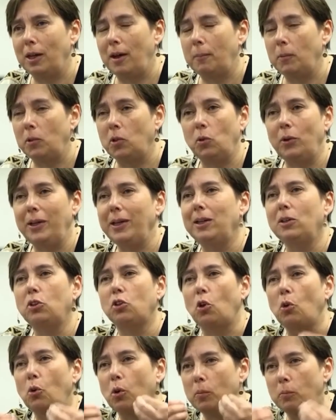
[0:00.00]
It is not
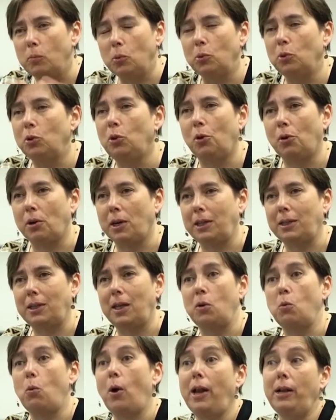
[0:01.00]
that everyone
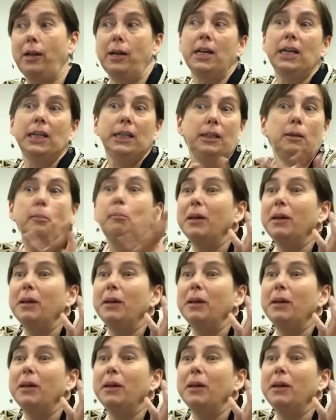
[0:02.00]
subtracts the same,